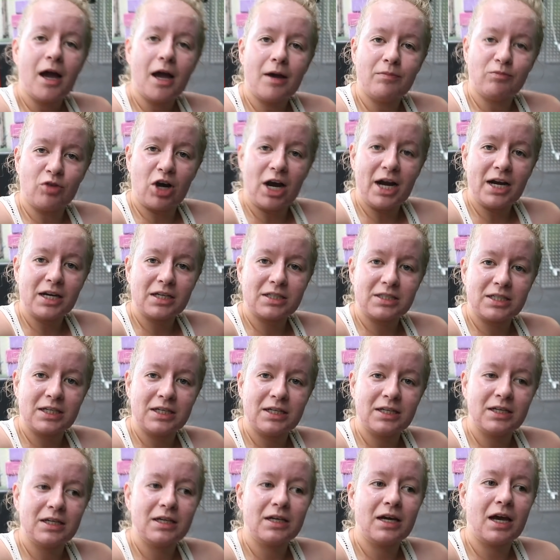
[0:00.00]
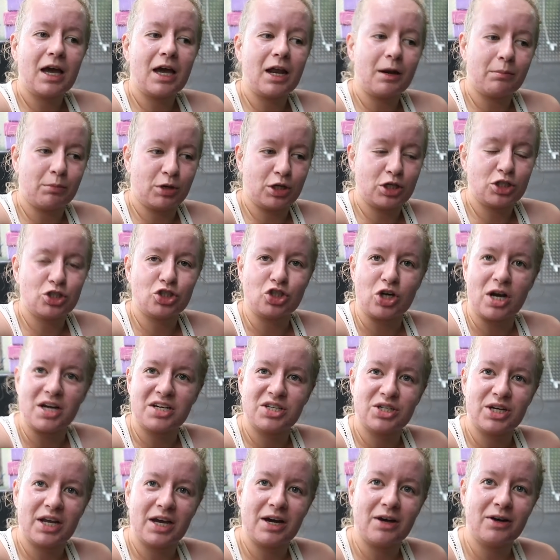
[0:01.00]
I'm wrecked and I'm gonna
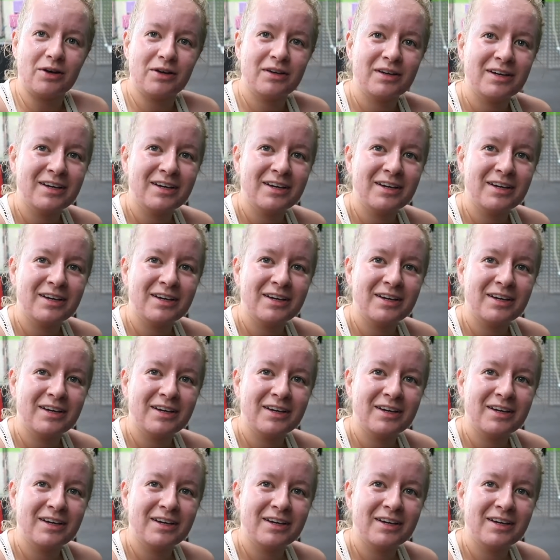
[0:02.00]
stretch now.